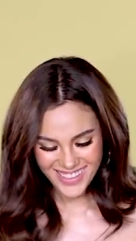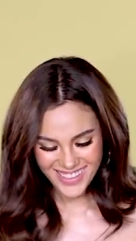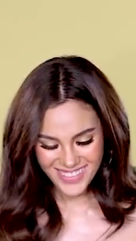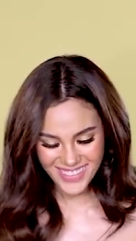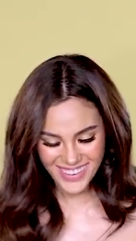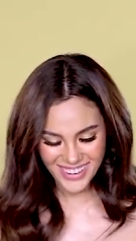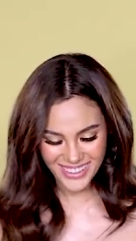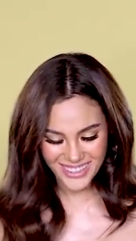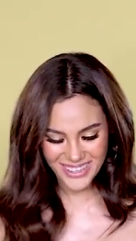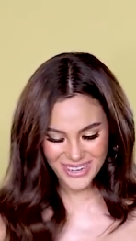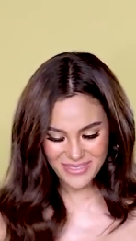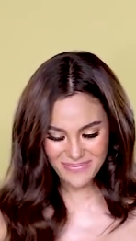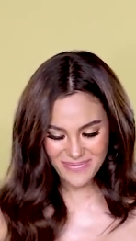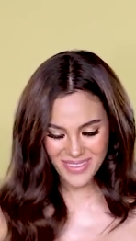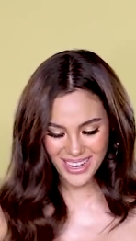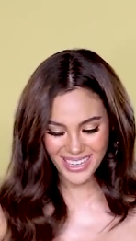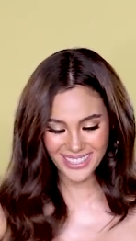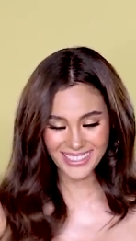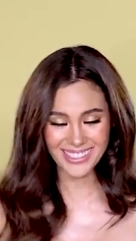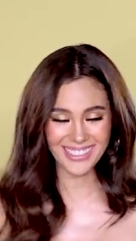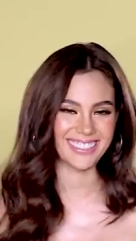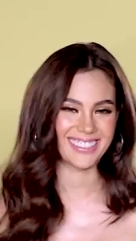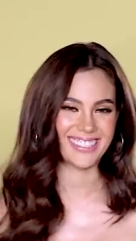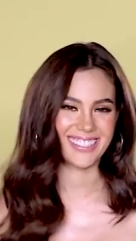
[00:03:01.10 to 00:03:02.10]
Very
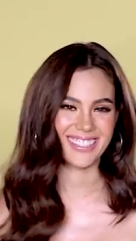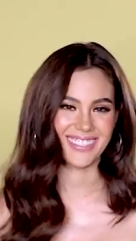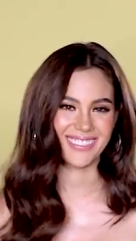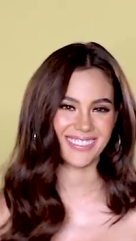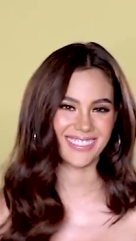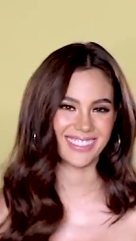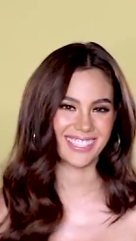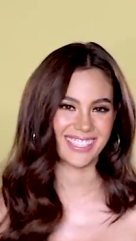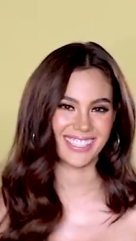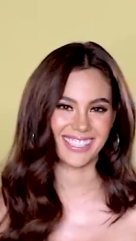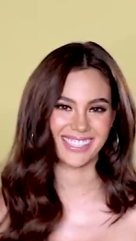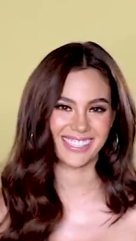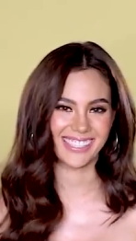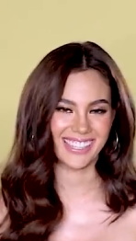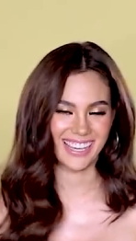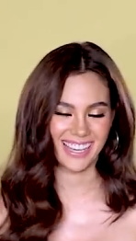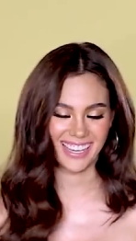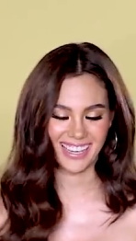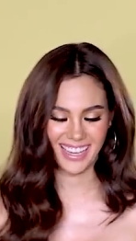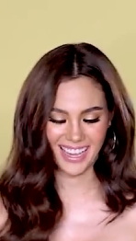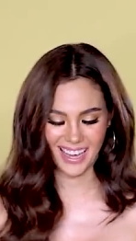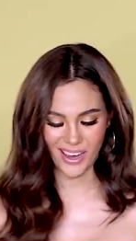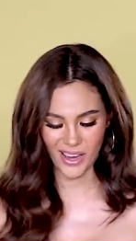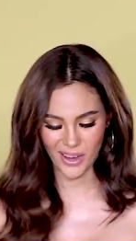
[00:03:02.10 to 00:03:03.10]
practical, just because
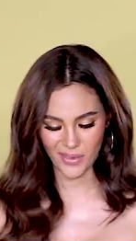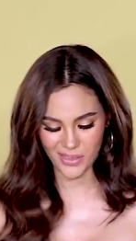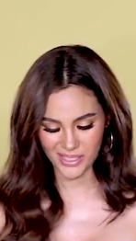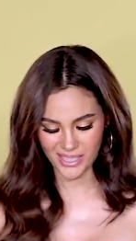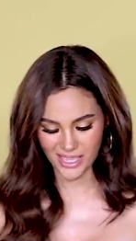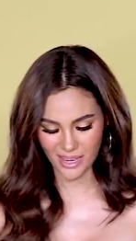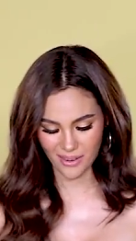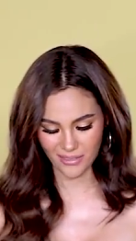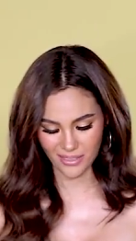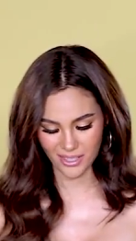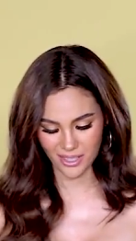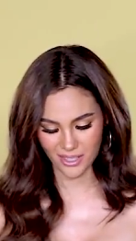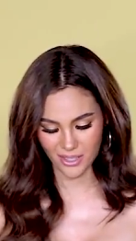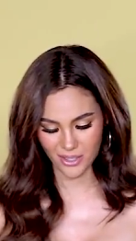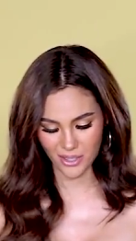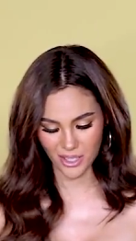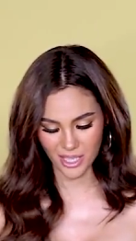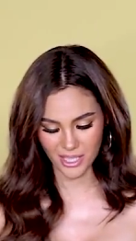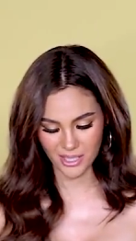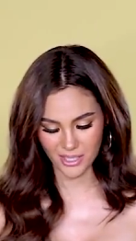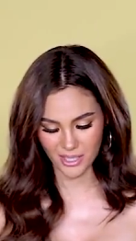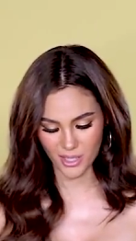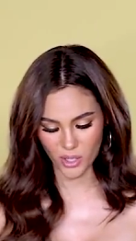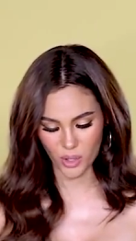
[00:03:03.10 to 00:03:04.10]
like I was having
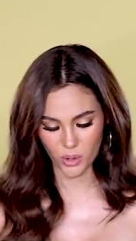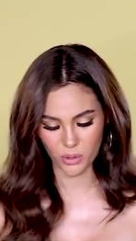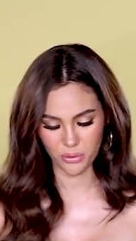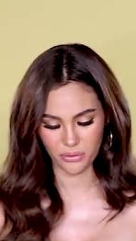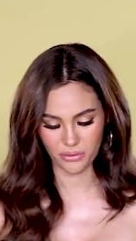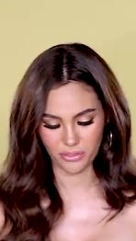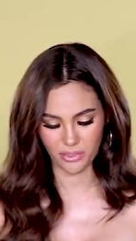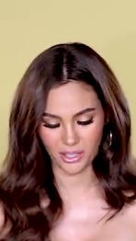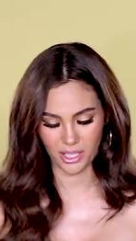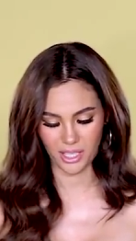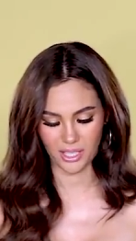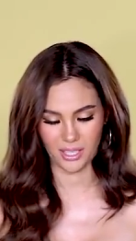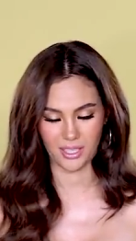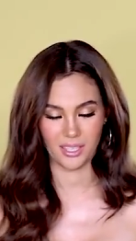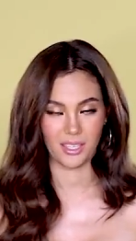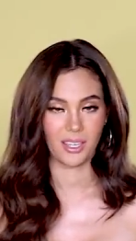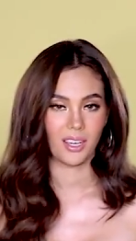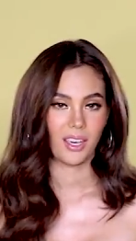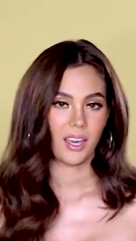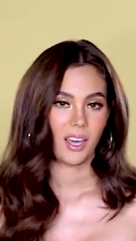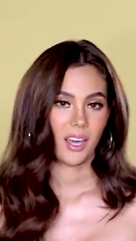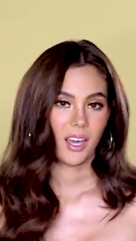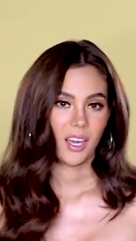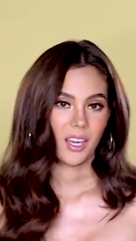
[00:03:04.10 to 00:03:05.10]
crazy cold feet
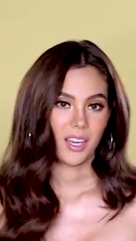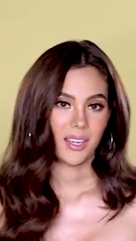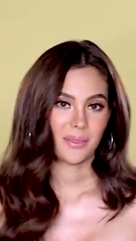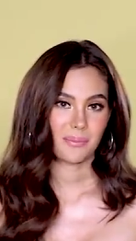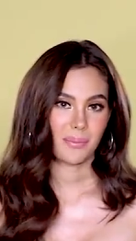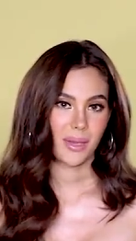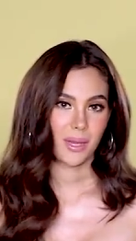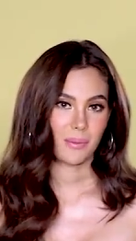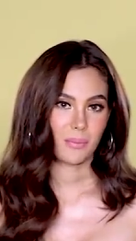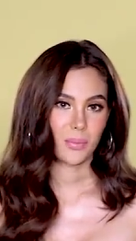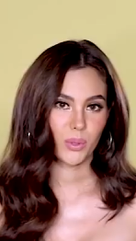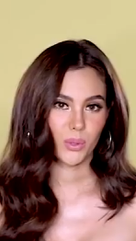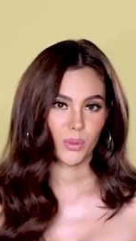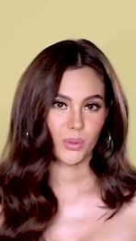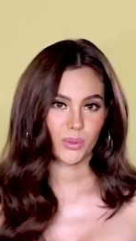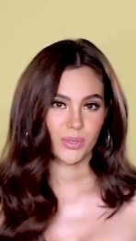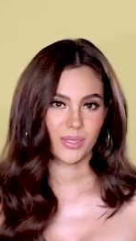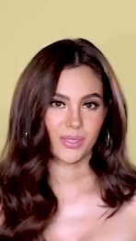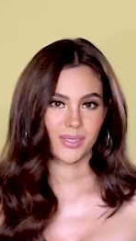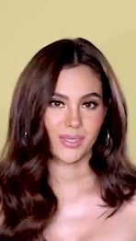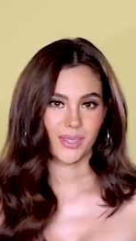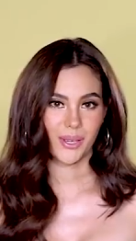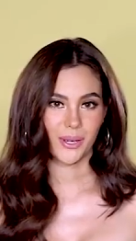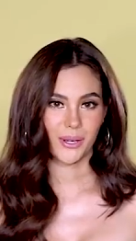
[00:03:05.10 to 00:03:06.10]
in my
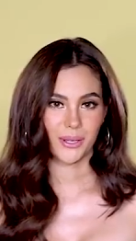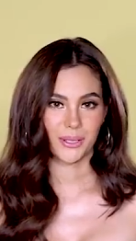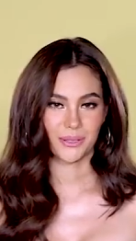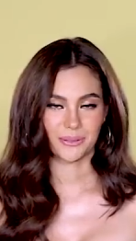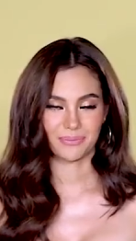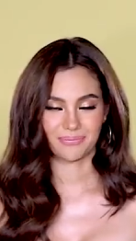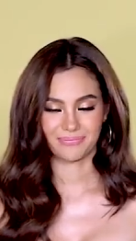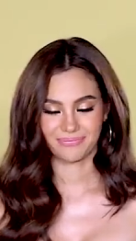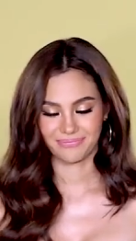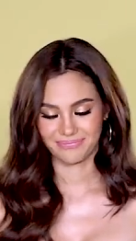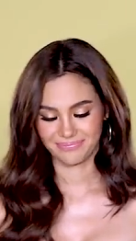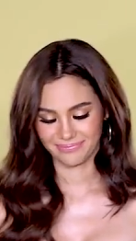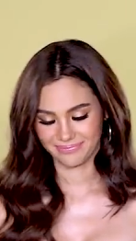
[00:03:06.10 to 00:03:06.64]
boots, so